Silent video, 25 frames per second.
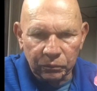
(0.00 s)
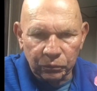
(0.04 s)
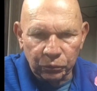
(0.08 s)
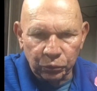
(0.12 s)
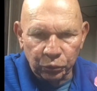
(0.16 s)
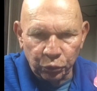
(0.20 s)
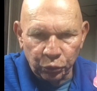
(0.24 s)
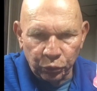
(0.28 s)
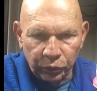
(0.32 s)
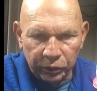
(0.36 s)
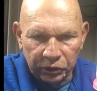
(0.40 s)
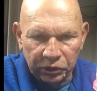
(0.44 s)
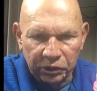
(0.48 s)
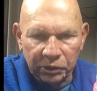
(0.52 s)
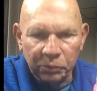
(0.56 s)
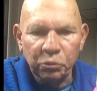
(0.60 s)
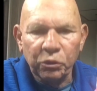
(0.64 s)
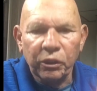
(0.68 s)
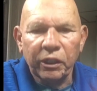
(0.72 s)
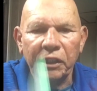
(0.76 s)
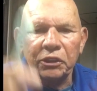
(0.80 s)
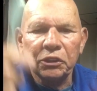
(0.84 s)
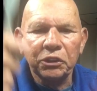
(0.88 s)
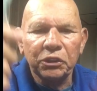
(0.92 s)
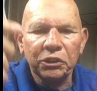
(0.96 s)
Rinse the
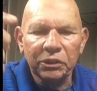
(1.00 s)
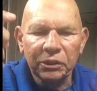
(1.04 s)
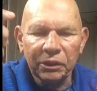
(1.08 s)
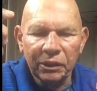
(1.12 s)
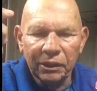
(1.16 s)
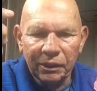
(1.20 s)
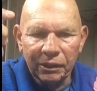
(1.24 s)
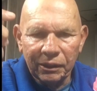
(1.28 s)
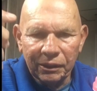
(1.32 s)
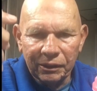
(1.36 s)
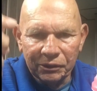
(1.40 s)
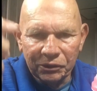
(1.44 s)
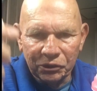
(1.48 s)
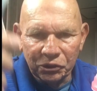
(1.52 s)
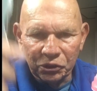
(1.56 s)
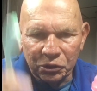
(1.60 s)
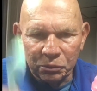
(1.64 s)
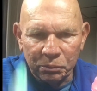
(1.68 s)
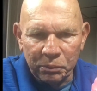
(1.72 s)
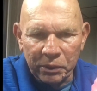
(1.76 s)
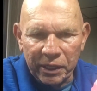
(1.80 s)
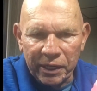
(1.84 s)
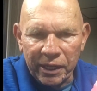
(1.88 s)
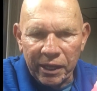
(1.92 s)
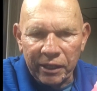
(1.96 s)
brush,
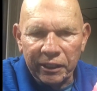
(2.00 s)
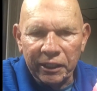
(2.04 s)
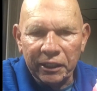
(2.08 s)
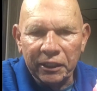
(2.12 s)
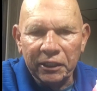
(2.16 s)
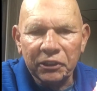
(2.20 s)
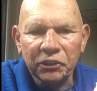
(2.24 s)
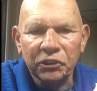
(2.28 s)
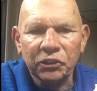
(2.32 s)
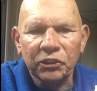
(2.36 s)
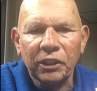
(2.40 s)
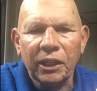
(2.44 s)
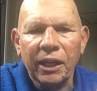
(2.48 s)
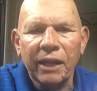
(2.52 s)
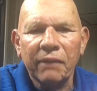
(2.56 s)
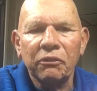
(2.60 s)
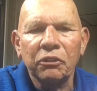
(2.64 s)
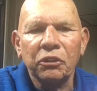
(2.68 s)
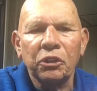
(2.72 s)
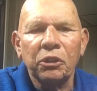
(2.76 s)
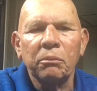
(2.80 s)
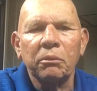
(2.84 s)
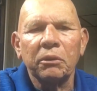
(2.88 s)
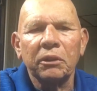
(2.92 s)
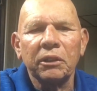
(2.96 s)
spit out any of the saliva
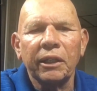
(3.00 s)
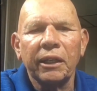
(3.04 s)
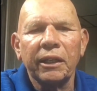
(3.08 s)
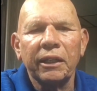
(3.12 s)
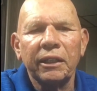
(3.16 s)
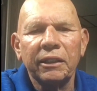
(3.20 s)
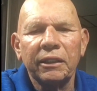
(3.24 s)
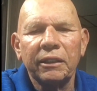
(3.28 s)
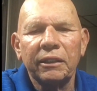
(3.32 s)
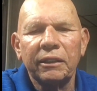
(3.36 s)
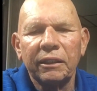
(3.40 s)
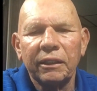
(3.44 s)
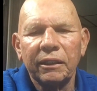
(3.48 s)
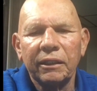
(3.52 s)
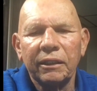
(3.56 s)
accumulated,